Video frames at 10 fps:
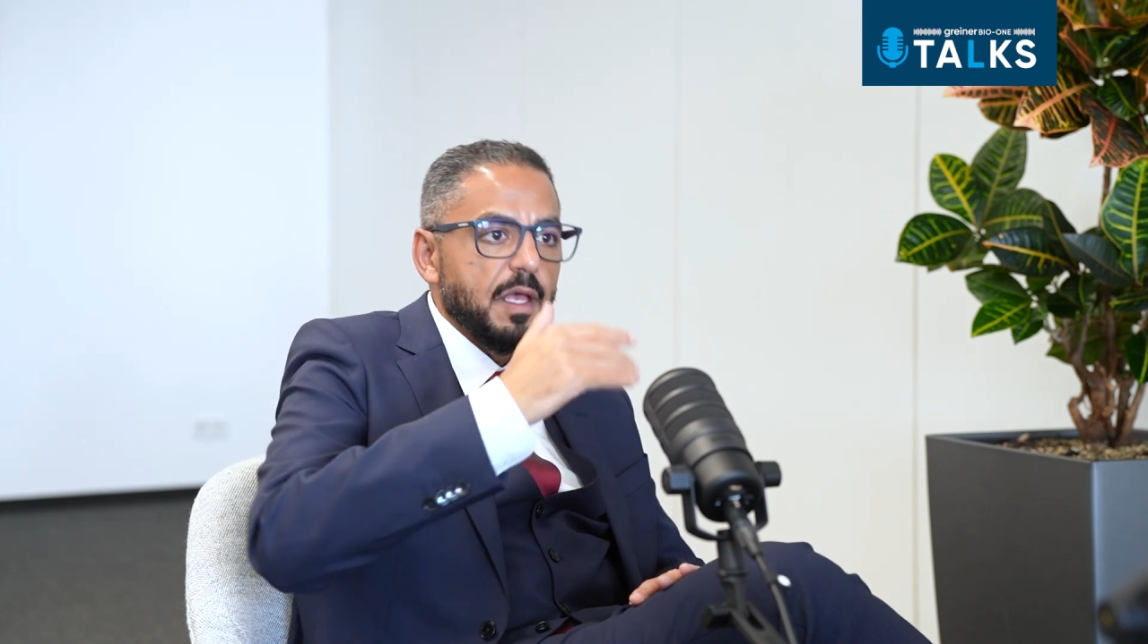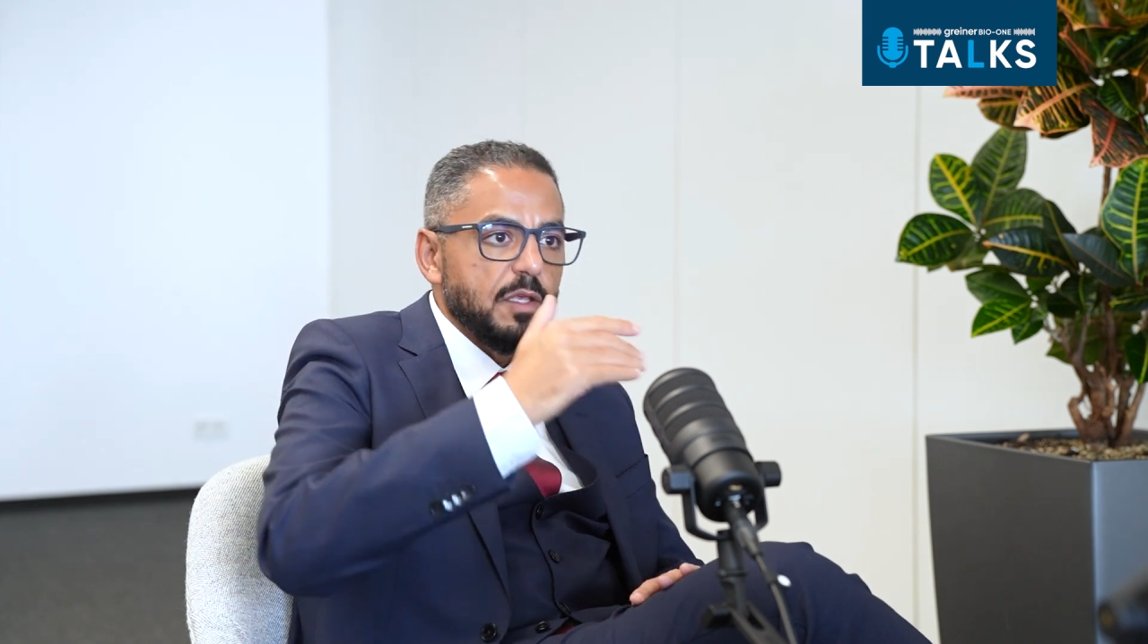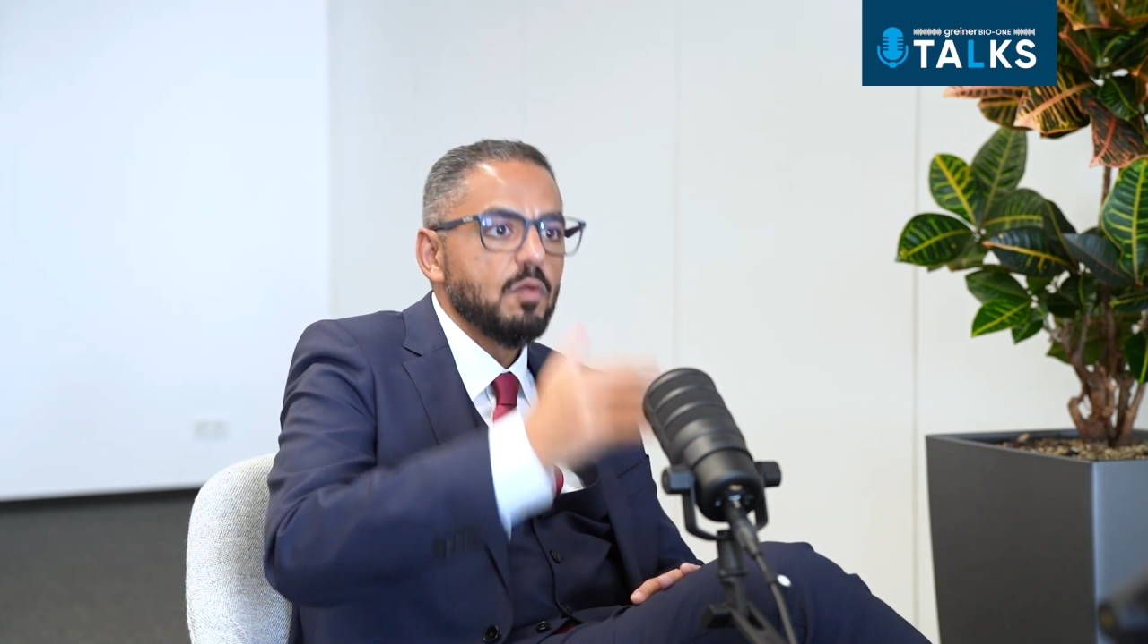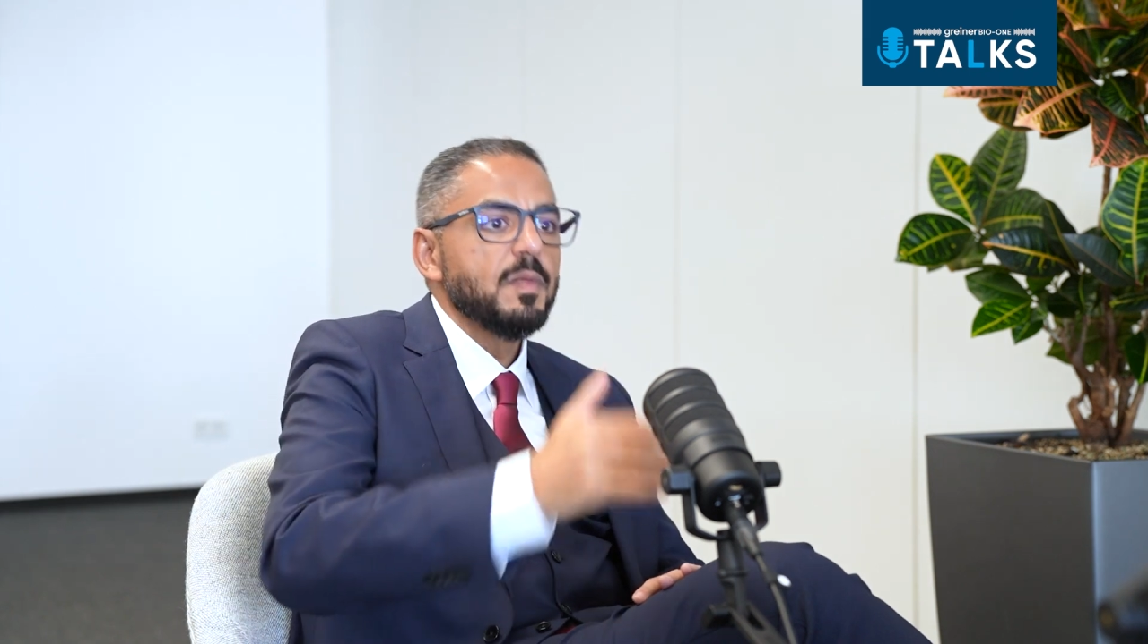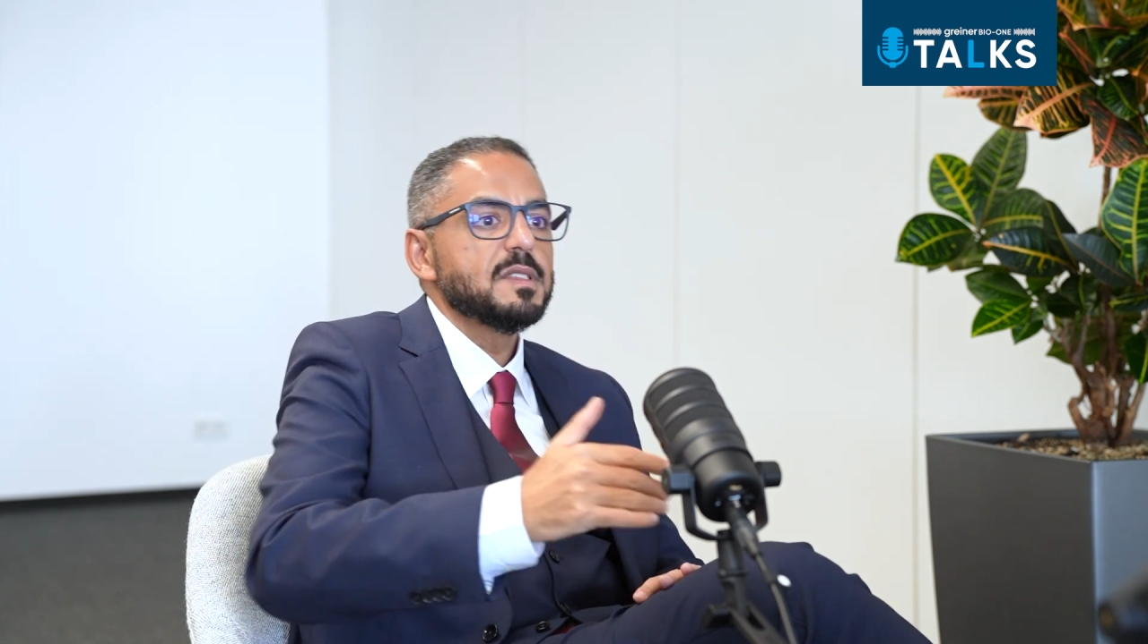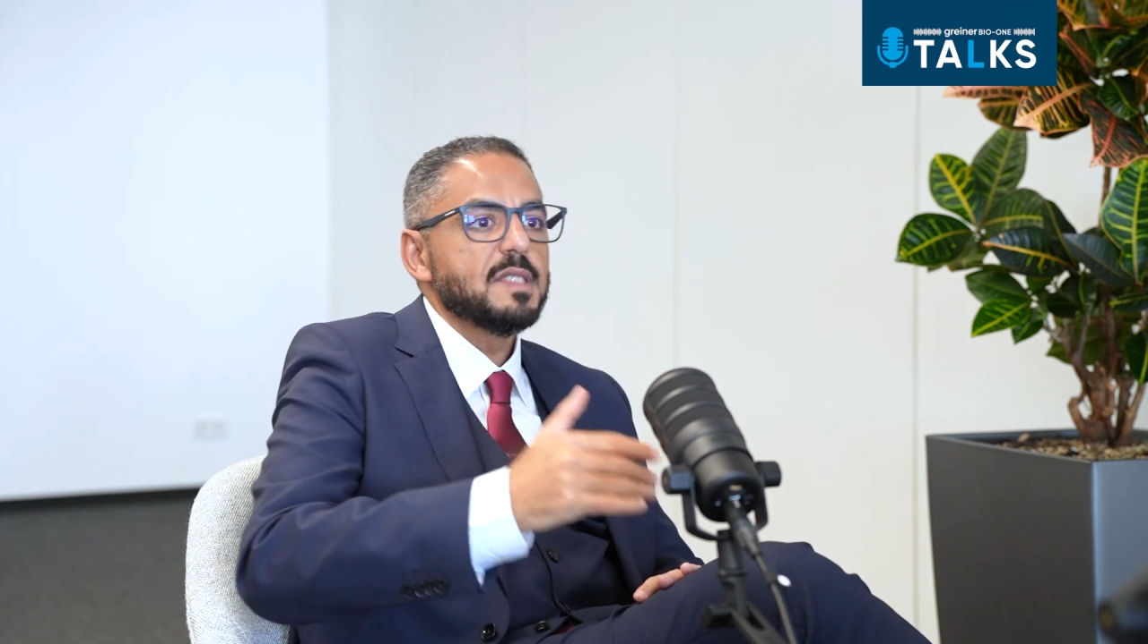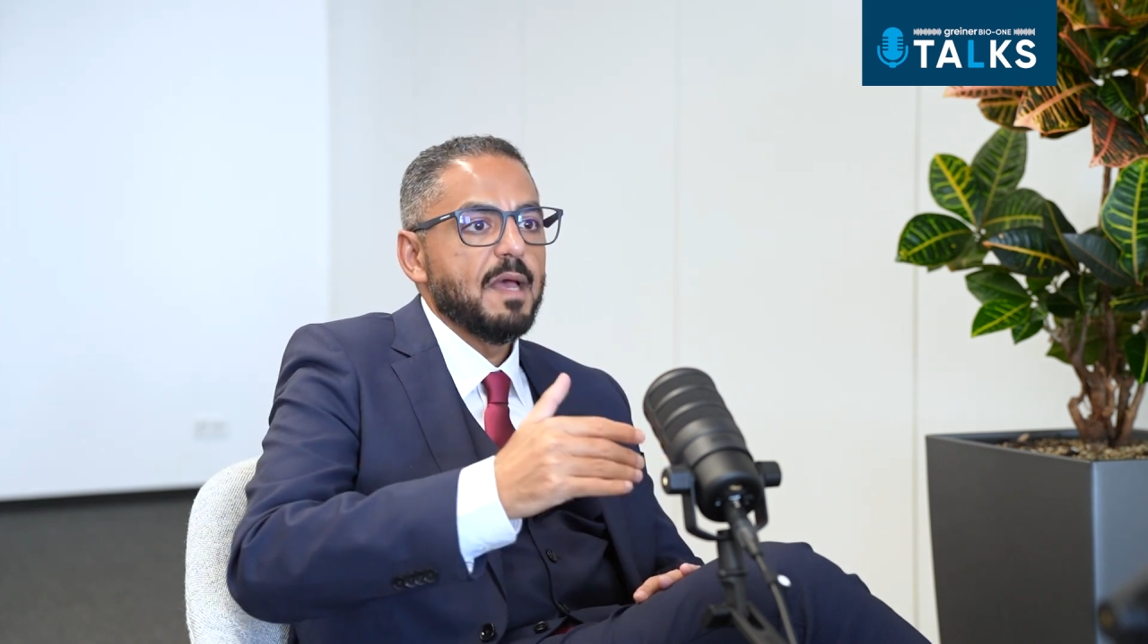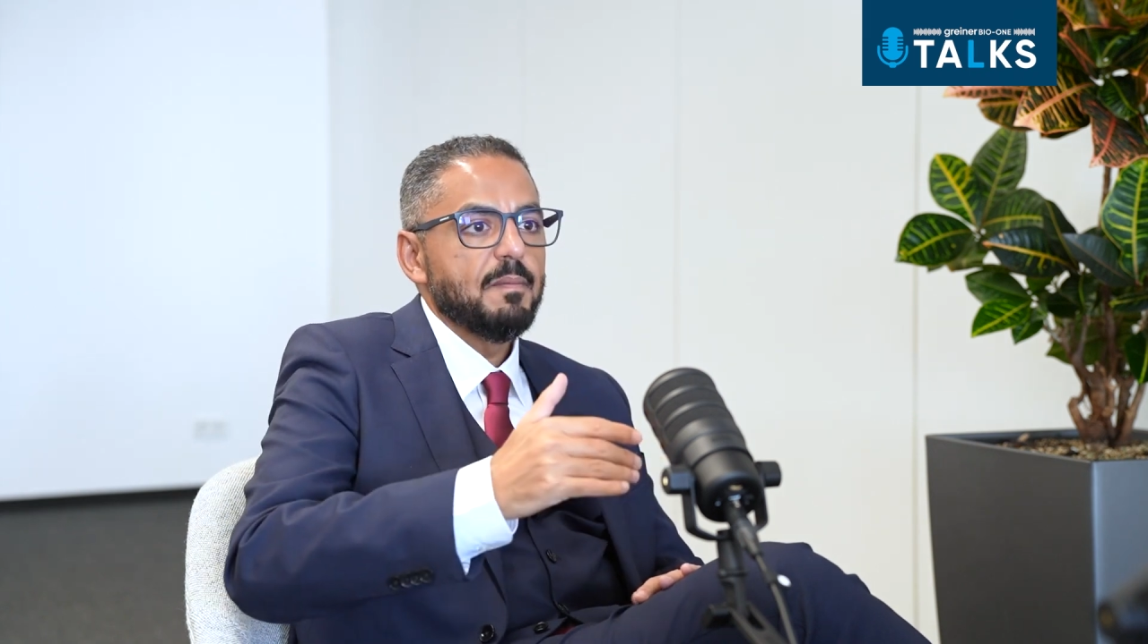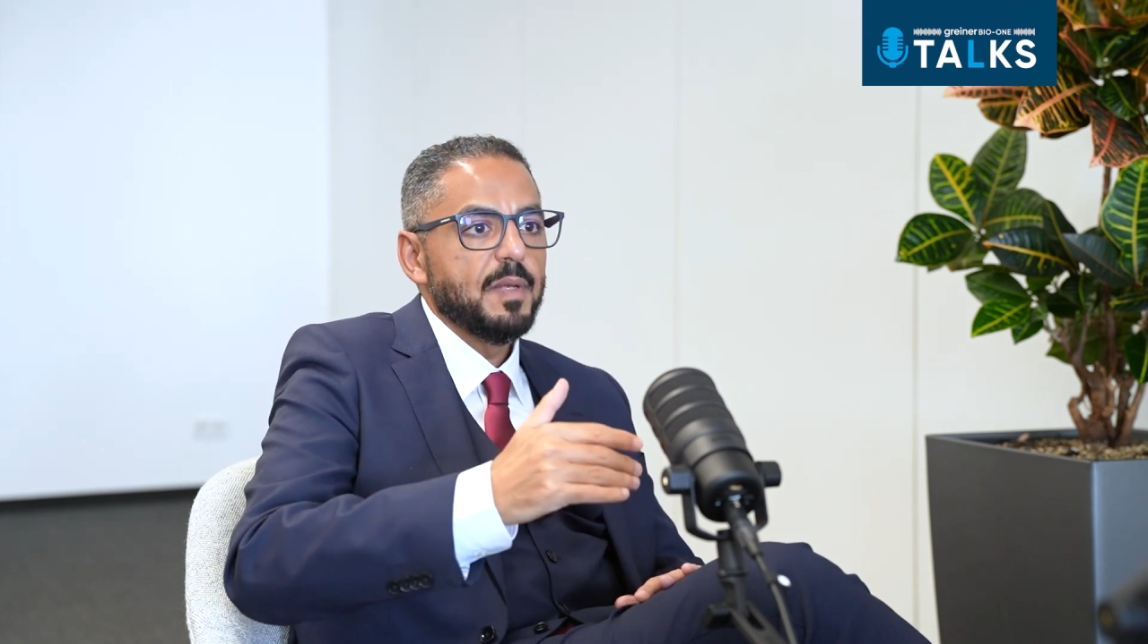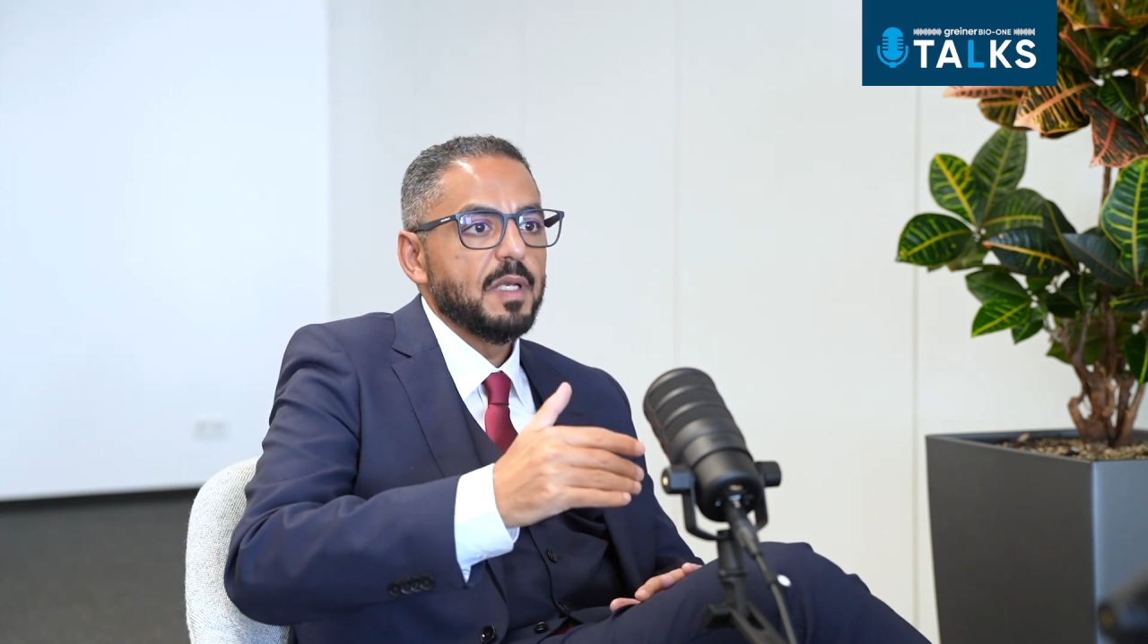a human
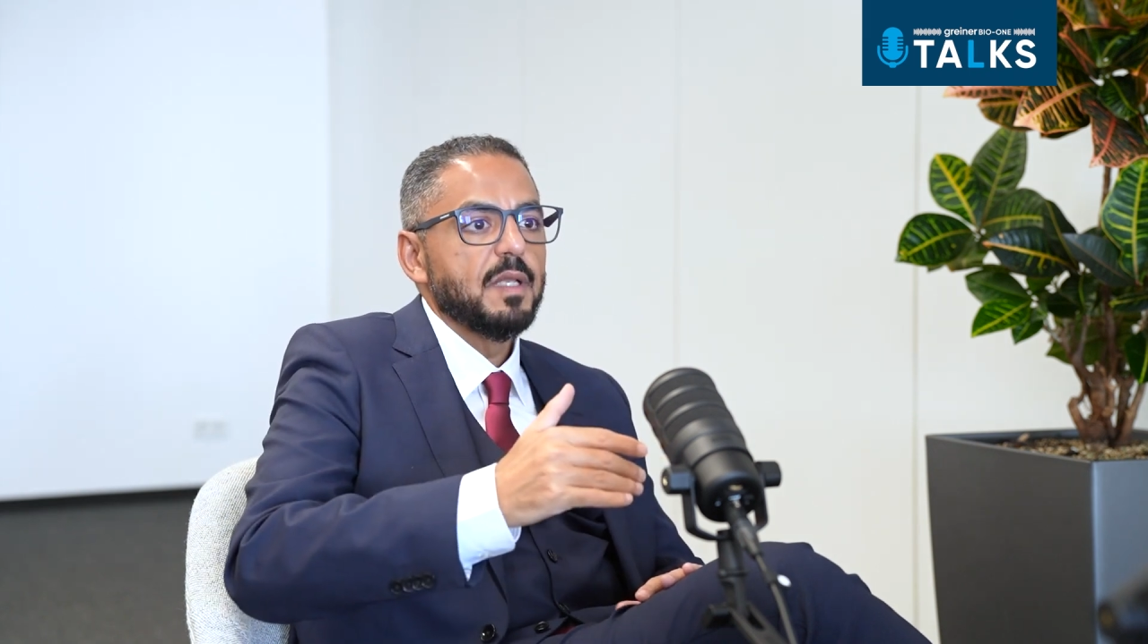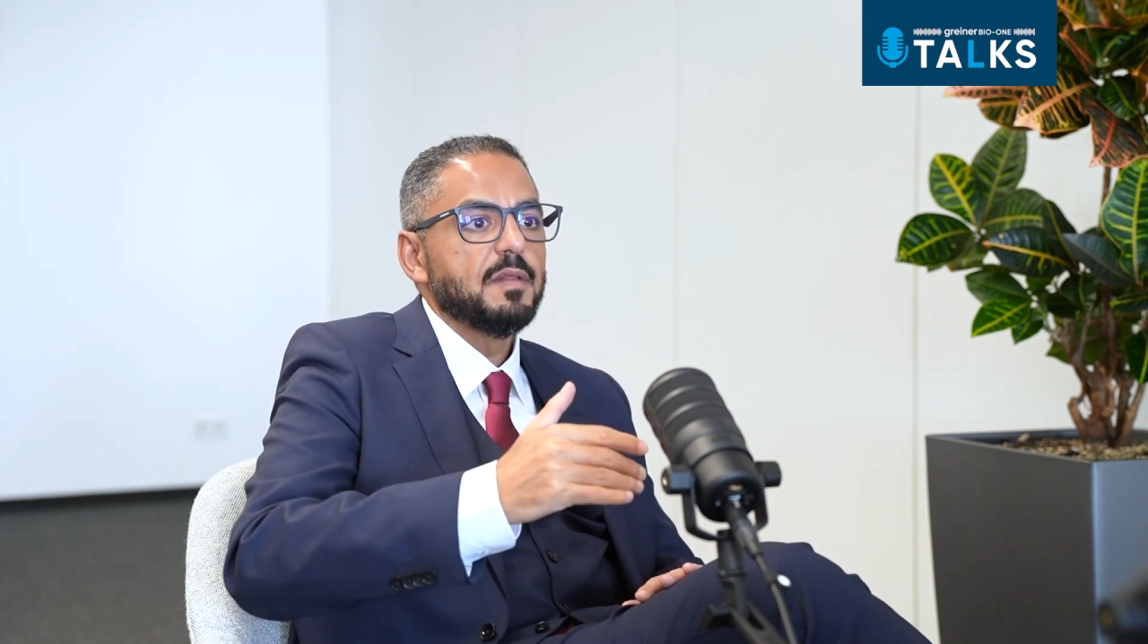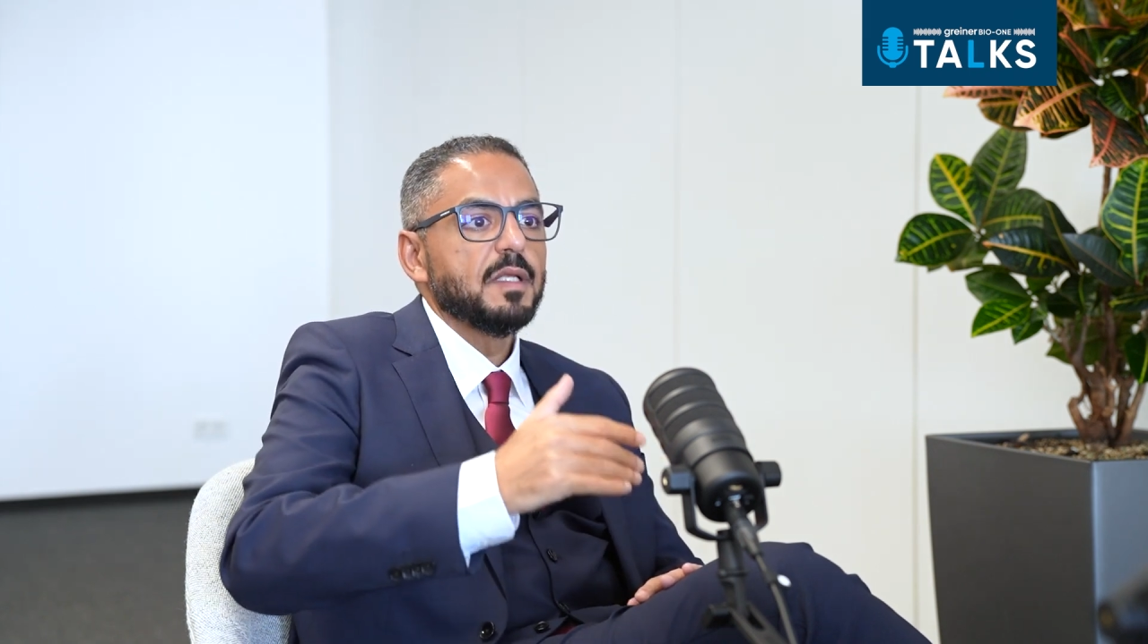sample